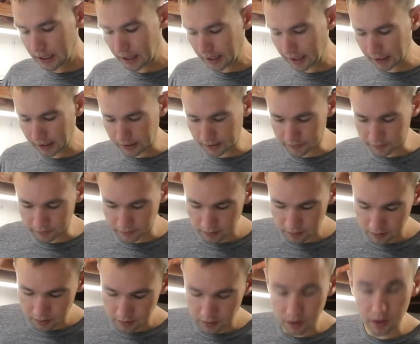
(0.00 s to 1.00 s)
and
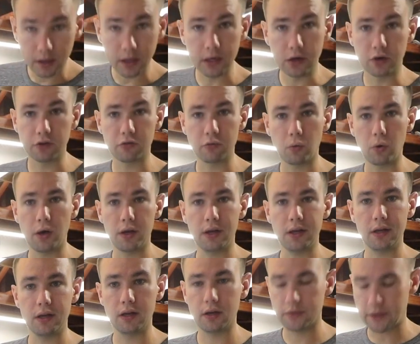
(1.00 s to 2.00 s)
here's
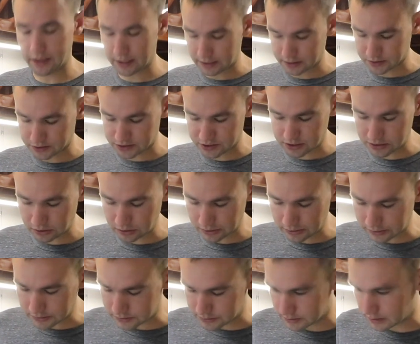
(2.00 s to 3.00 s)
one that is still
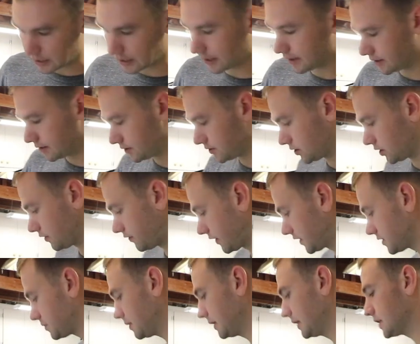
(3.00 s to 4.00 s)
inside. So if
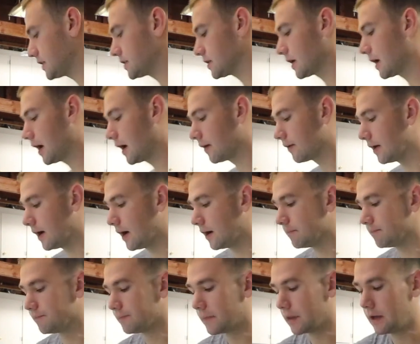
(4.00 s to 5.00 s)
I spin this guy
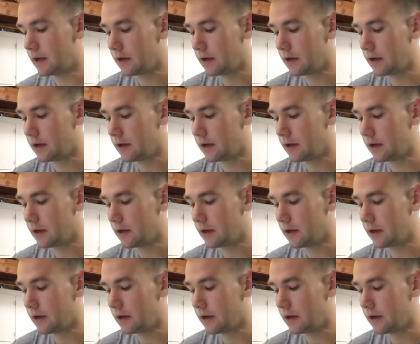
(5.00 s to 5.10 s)
around,